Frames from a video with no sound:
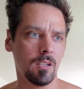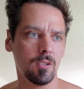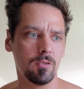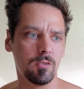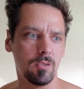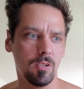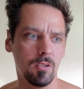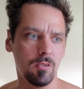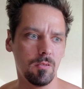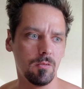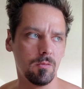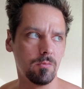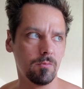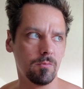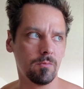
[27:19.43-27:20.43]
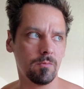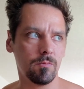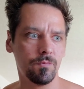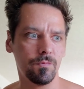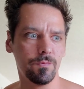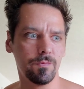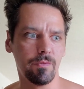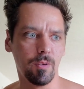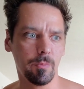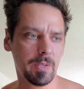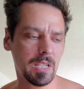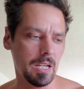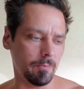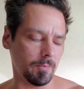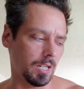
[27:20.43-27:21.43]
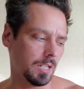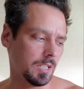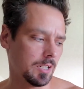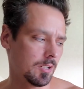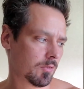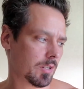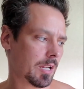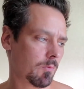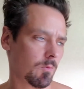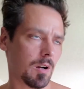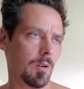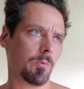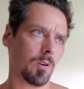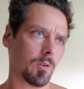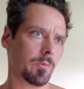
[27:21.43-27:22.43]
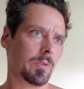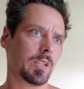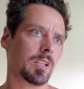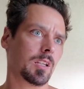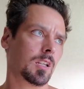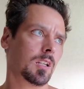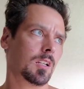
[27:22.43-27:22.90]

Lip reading: So for me, I'm kind of like, okay, where were we?